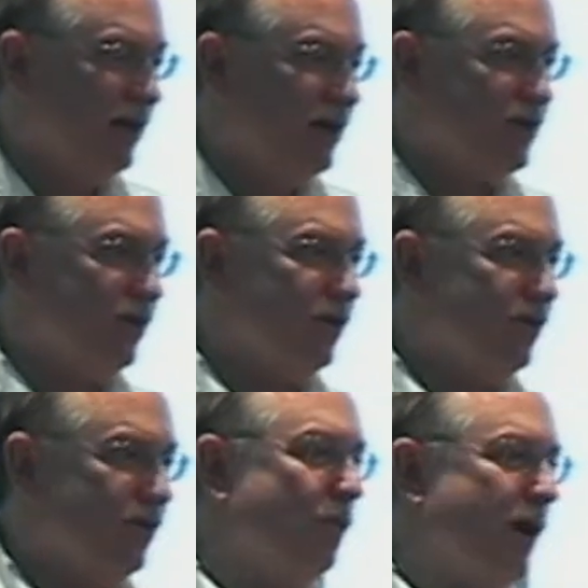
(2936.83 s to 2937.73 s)

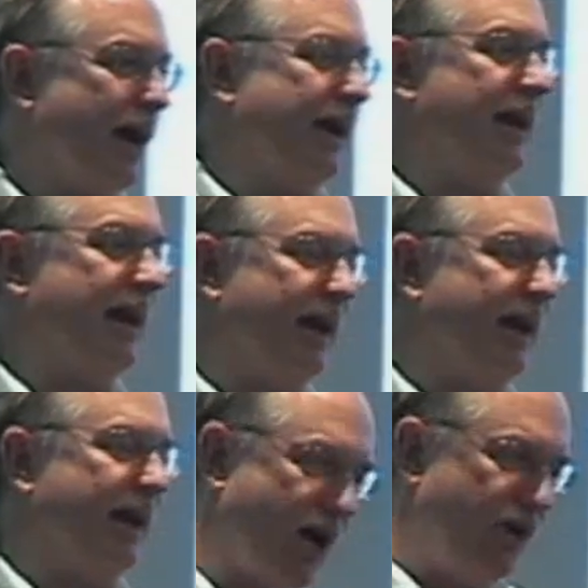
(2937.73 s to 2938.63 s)
So when I, and it
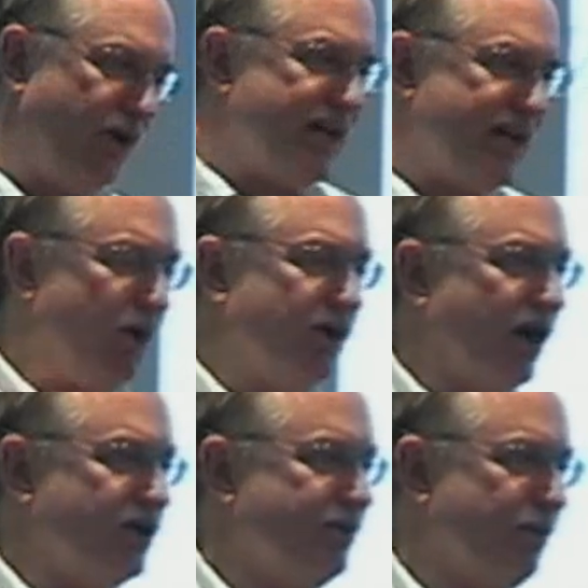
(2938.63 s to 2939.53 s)
cost one hundred ten million
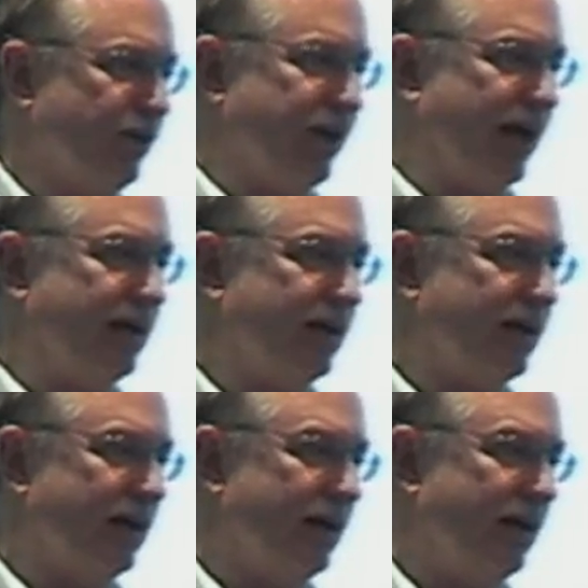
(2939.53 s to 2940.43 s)
dollars to build that.
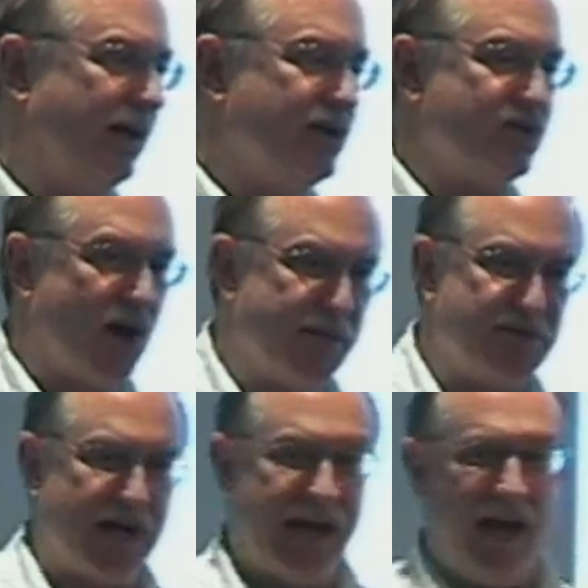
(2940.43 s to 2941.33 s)
So I'm
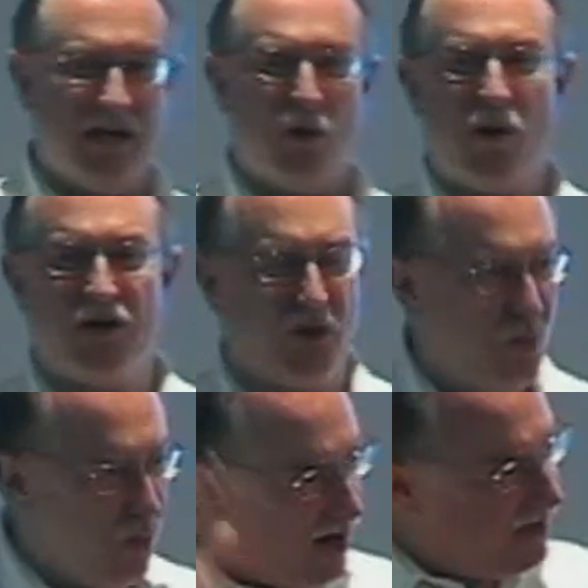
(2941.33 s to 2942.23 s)
saying, yeah, you want to do
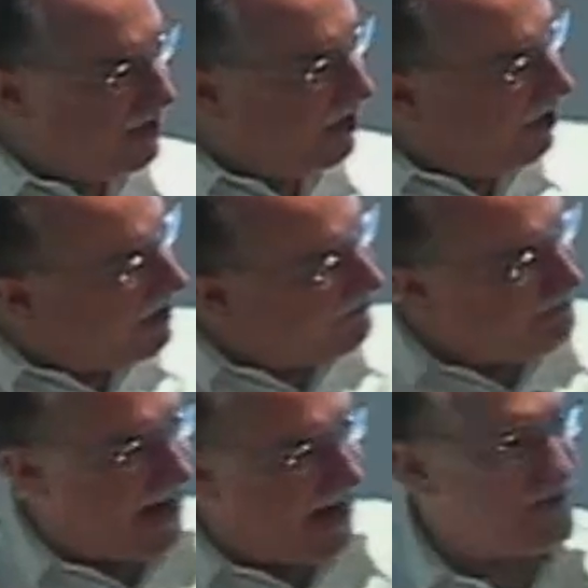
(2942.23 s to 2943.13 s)
one year of
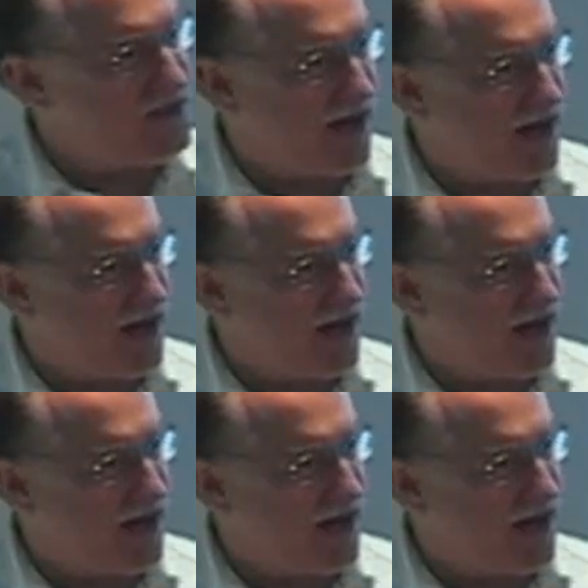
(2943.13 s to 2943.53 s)
math and science